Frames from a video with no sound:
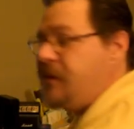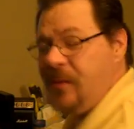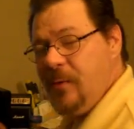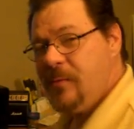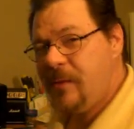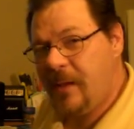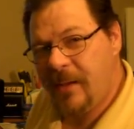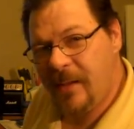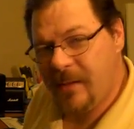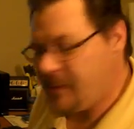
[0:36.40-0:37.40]
Tuesday
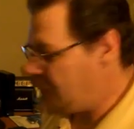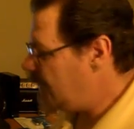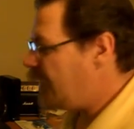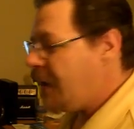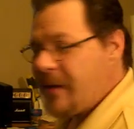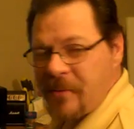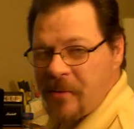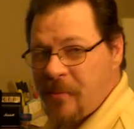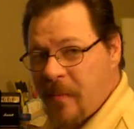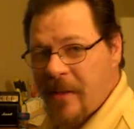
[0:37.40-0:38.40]
is a little extra
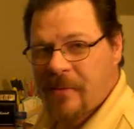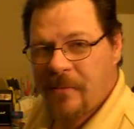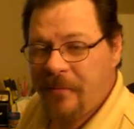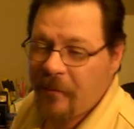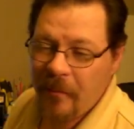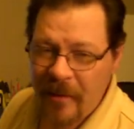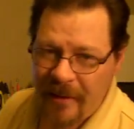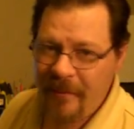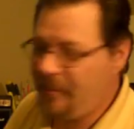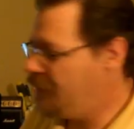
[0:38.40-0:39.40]
special for me
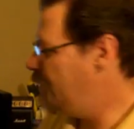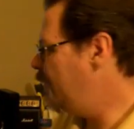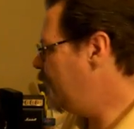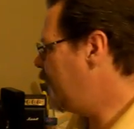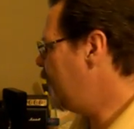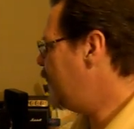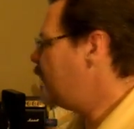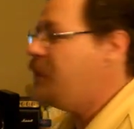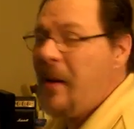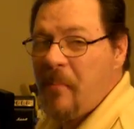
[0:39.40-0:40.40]
because it's
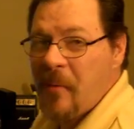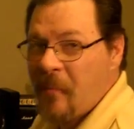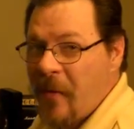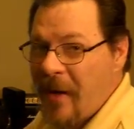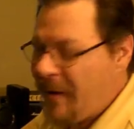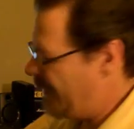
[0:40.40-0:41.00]
my birthday.